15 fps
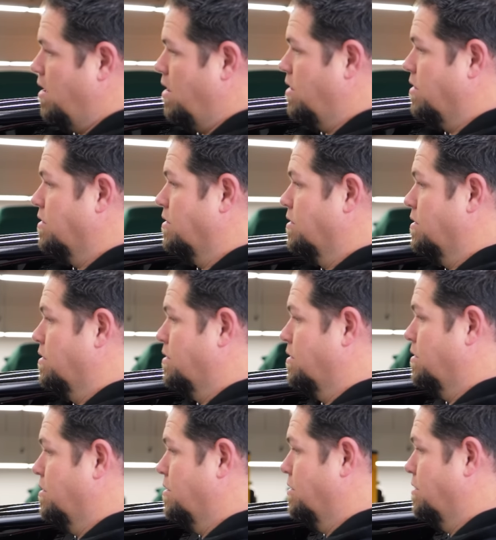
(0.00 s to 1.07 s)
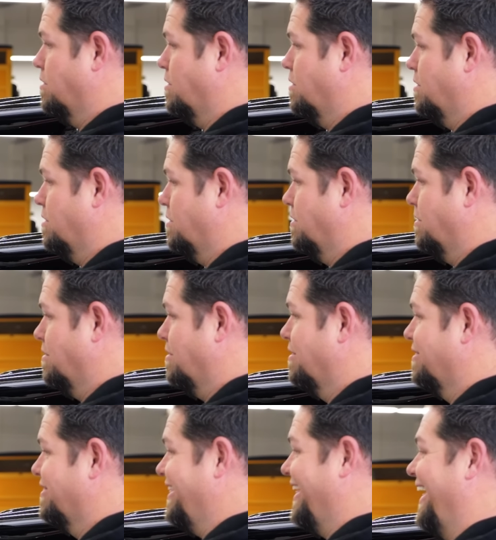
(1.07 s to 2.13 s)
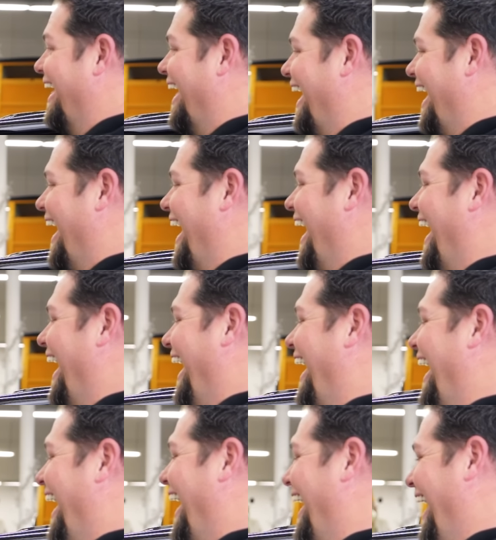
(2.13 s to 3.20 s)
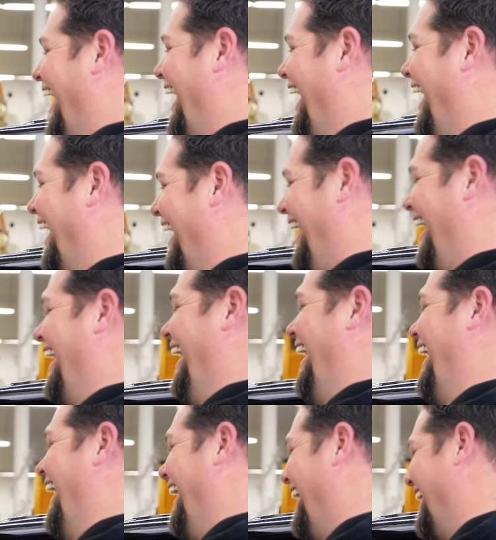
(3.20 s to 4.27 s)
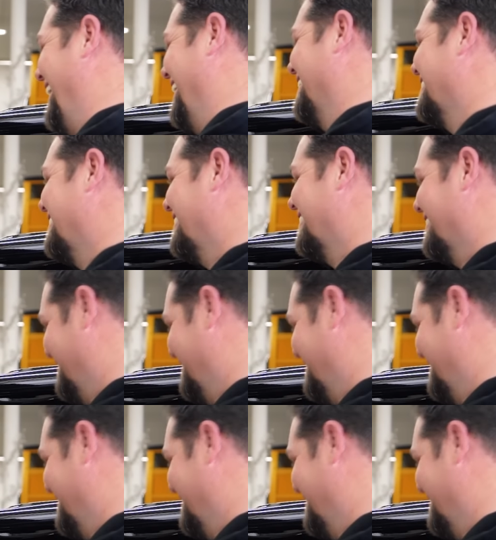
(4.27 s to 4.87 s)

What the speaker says: (not speaking)